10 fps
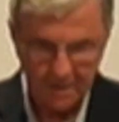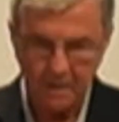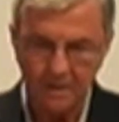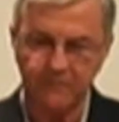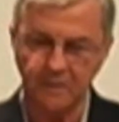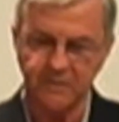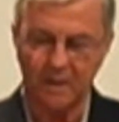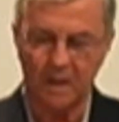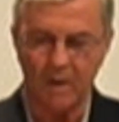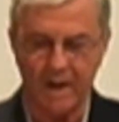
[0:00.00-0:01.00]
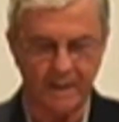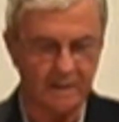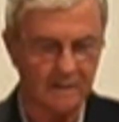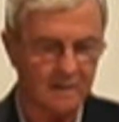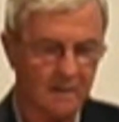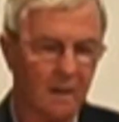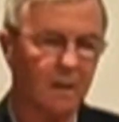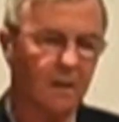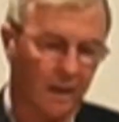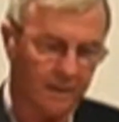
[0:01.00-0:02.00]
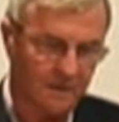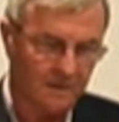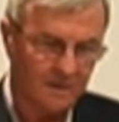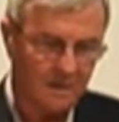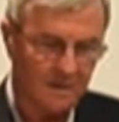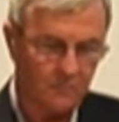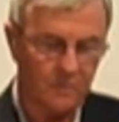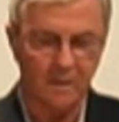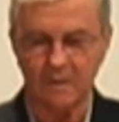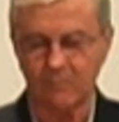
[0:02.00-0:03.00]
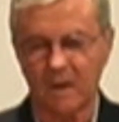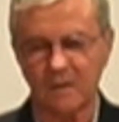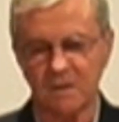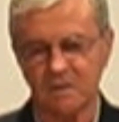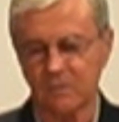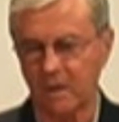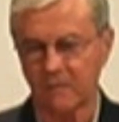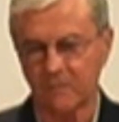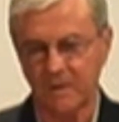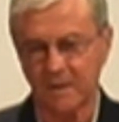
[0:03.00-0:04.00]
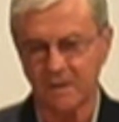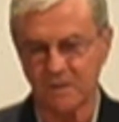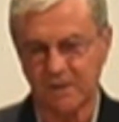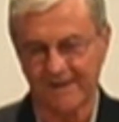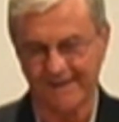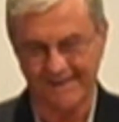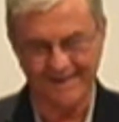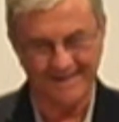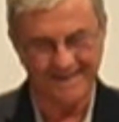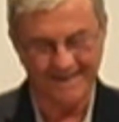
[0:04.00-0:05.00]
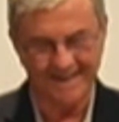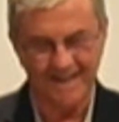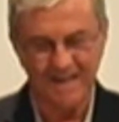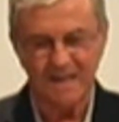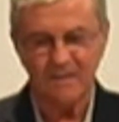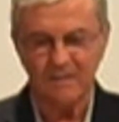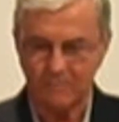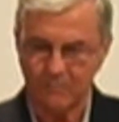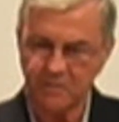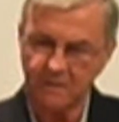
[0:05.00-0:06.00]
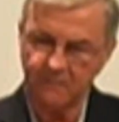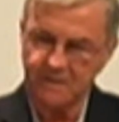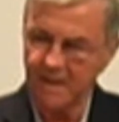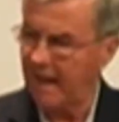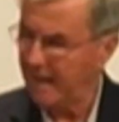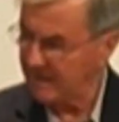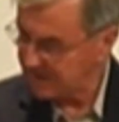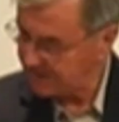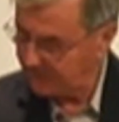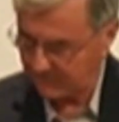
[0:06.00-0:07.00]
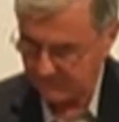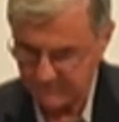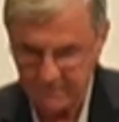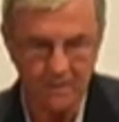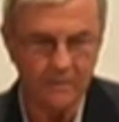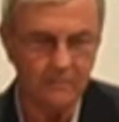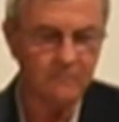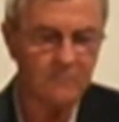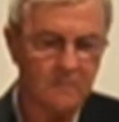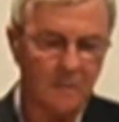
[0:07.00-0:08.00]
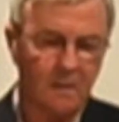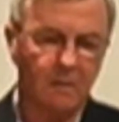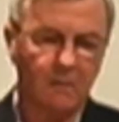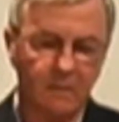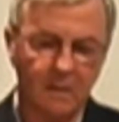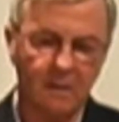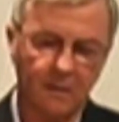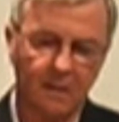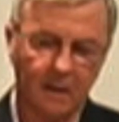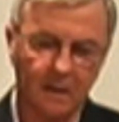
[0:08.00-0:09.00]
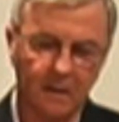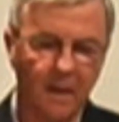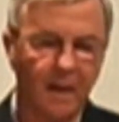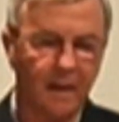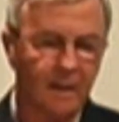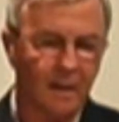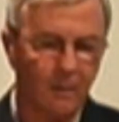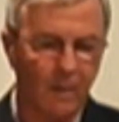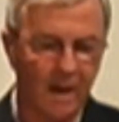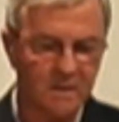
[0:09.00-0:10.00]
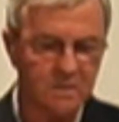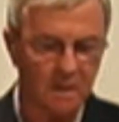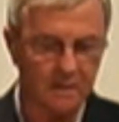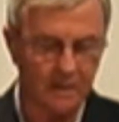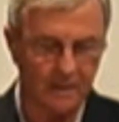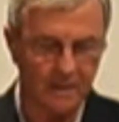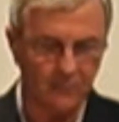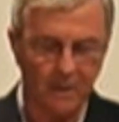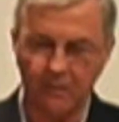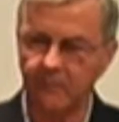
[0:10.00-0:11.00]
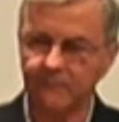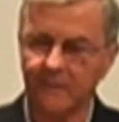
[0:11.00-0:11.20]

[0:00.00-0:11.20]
it feels in our body, our gut. Margie's great for me because most of us guys, we go, oh, yeah, okay. And then our minds jump in, and we go,